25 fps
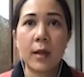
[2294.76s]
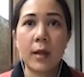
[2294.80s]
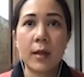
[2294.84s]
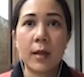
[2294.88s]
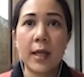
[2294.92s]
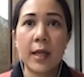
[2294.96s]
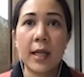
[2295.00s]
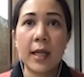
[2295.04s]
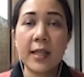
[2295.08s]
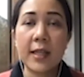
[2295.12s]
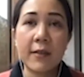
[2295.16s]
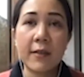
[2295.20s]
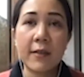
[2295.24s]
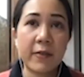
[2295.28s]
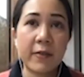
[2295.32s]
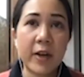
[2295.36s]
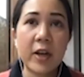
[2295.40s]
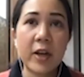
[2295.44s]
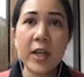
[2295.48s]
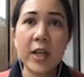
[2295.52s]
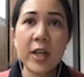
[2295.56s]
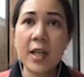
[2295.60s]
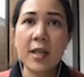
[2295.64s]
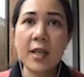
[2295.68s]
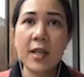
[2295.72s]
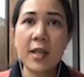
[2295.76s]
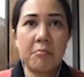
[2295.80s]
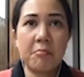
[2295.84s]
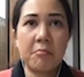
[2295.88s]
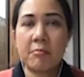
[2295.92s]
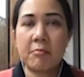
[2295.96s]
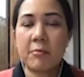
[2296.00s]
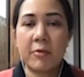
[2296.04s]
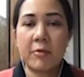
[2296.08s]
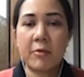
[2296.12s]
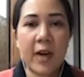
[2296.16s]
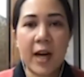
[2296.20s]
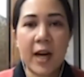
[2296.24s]
in a very
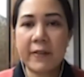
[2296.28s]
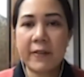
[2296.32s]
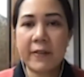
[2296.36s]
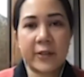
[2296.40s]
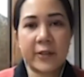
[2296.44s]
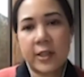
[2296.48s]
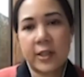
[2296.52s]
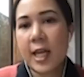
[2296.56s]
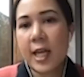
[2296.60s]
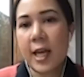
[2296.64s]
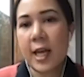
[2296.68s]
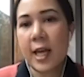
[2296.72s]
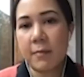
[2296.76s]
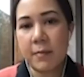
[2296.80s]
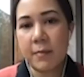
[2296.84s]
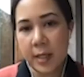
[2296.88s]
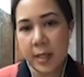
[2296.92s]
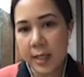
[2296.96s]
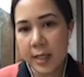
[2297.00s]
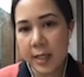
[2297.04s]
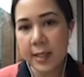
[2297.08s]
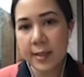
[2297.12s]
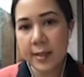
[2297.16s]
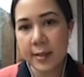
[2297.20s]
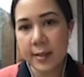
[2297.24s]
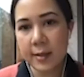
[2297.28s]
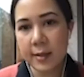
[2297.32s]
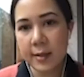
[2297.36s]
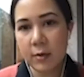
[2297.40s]
five to ten minutes,